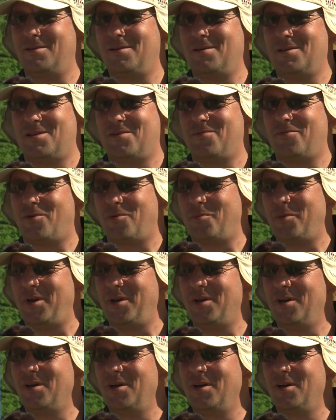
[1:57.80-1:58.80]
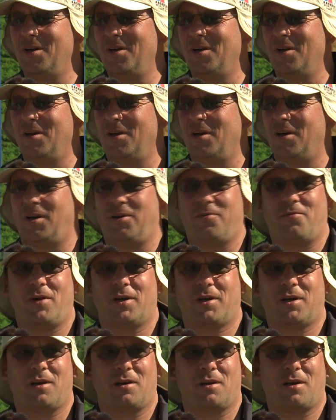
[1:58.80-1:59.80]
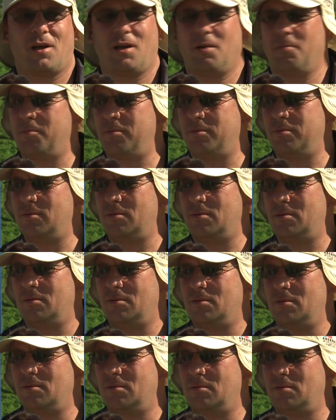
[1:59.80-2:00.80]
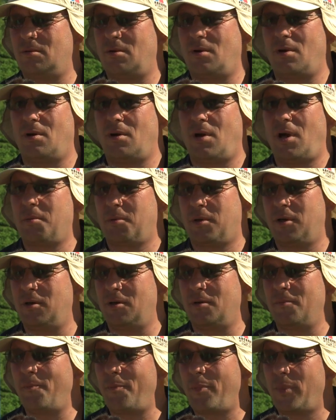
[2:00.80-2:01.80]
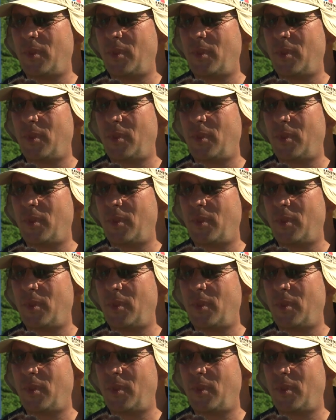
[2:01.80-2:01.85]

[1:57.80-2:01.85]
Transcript: this is for me if I can help uh, I'm here.